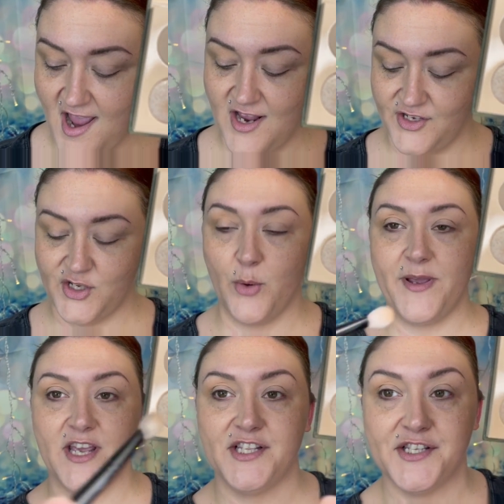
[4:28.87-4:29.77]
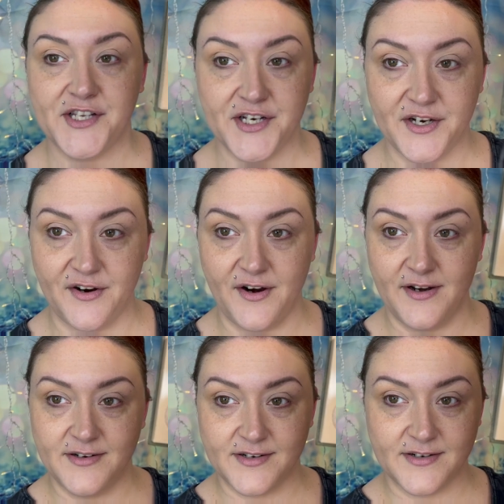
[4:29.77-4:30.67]
So it begins. All
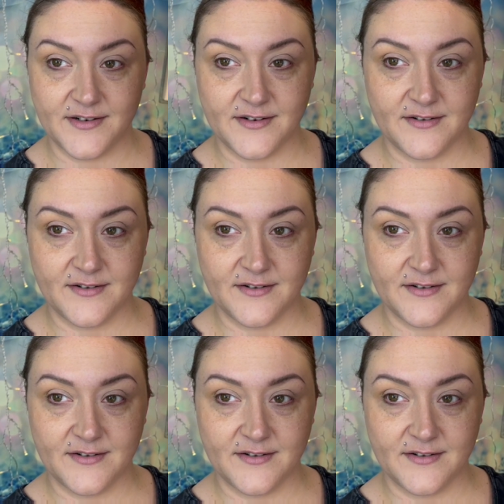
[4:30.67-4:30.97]
right.